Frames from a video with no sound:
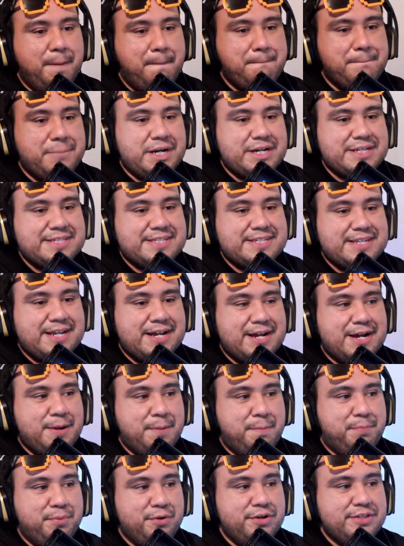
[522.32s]

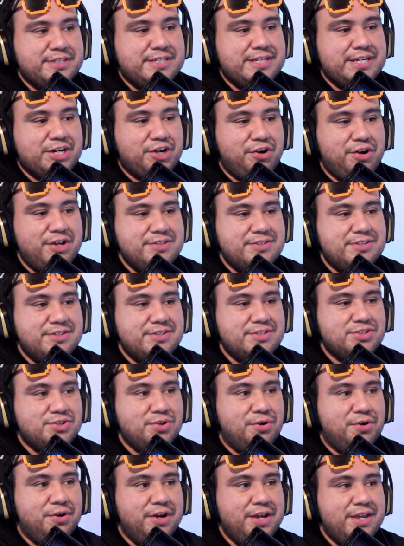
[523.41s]
But pretty crazy
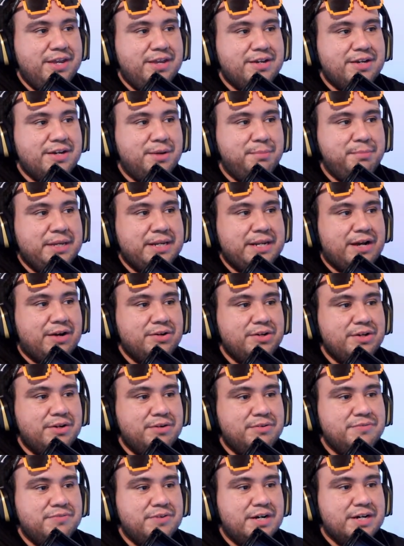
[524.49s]
story coming out
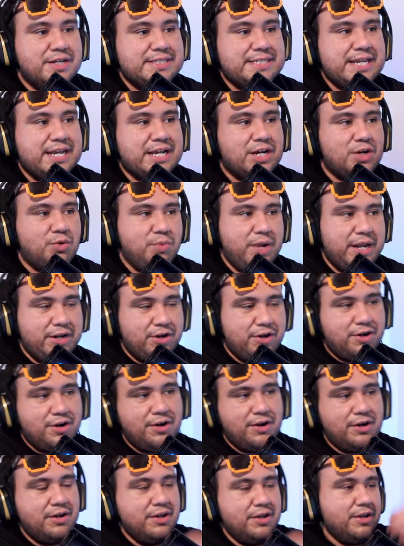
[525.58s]
of Tech
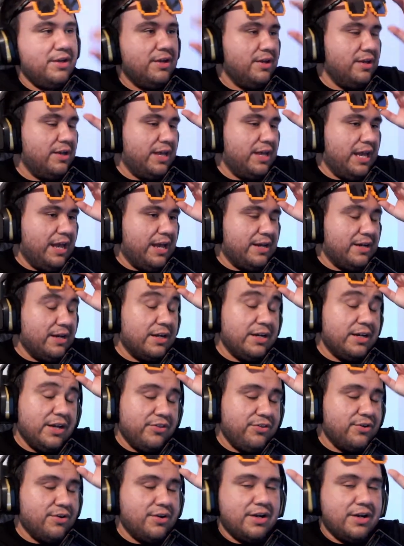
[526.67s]
Radar, and
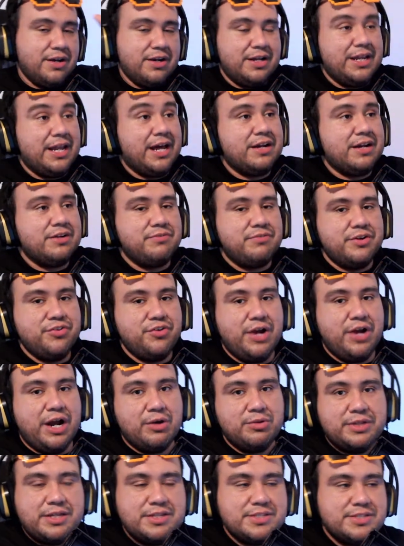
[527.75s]
a lot of other
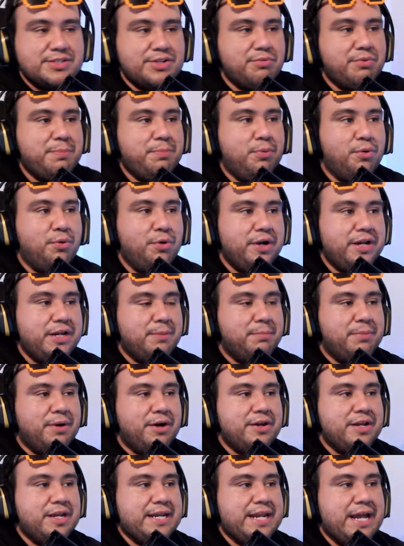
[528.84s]
outlets are reporting
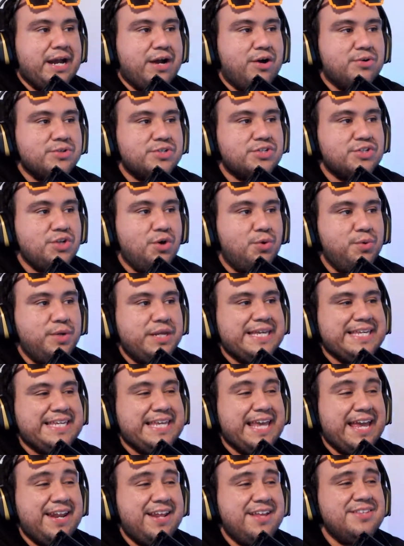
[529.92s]
about it now. Sony
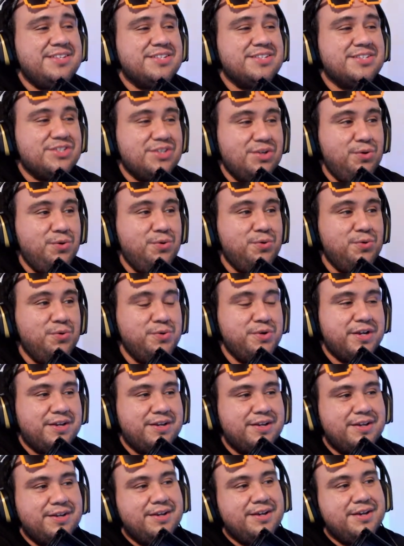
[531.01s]
getting sued
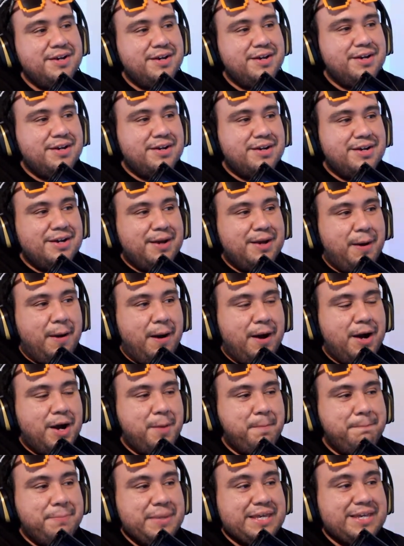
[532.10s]

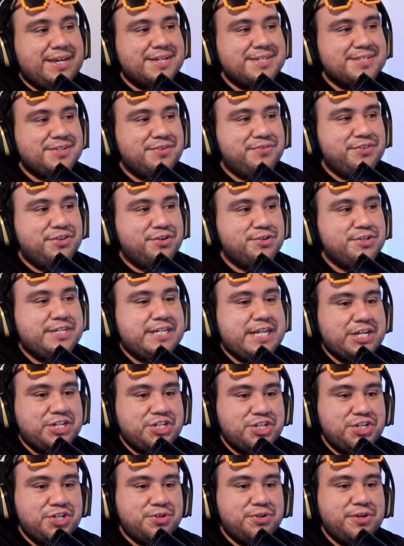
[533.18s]
because of their
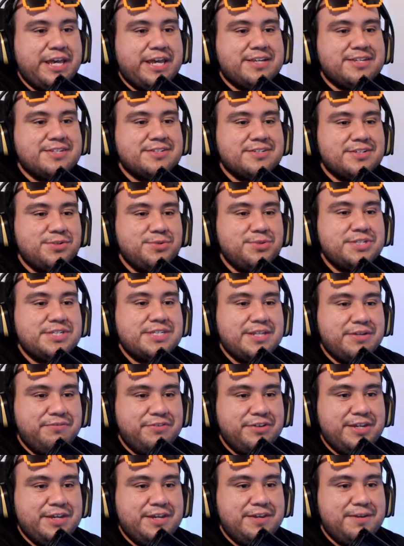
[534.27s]
digital
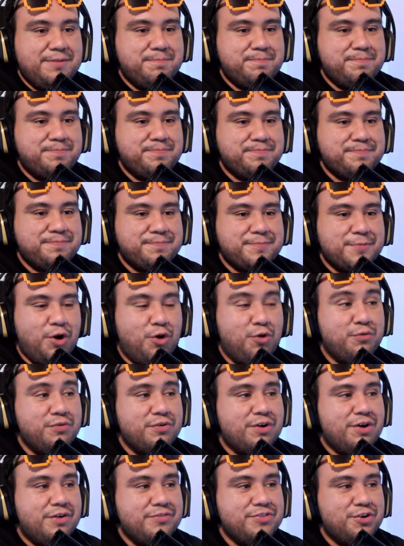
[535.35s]
exclusivity
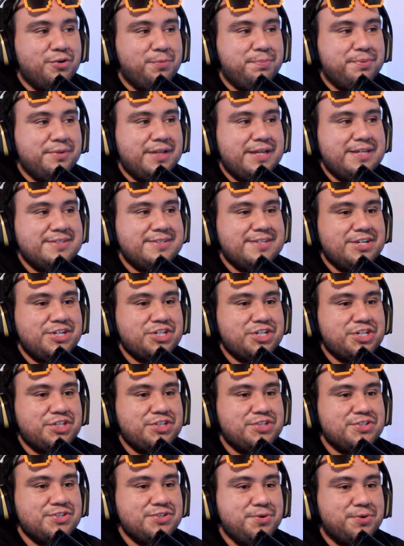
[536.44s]
over on their
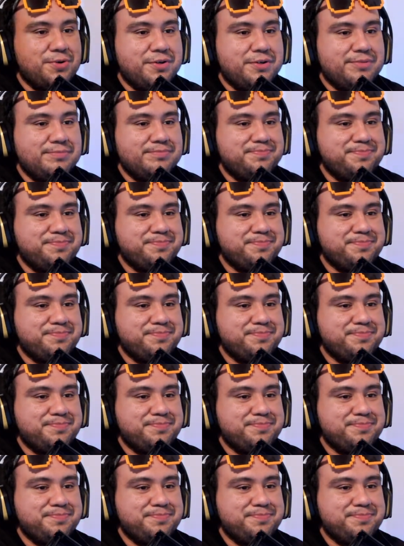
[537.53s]
PlayStation store.